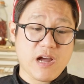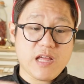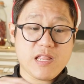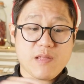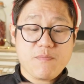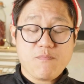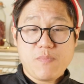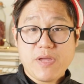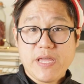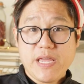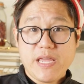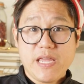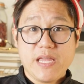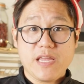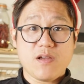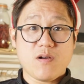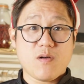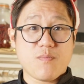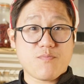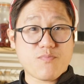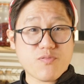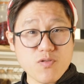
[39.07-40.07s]
either meat
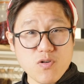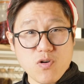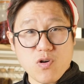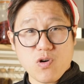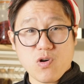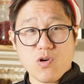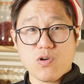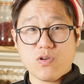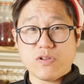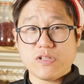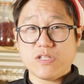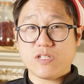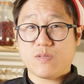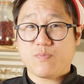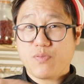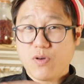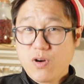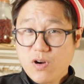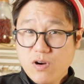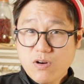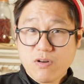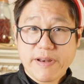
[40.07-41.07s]
or prawns,
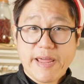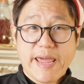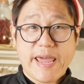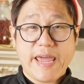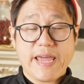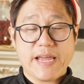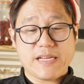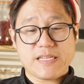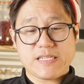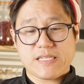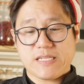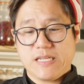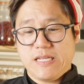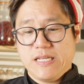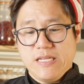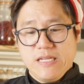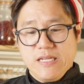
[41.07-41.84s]
boiled eggs,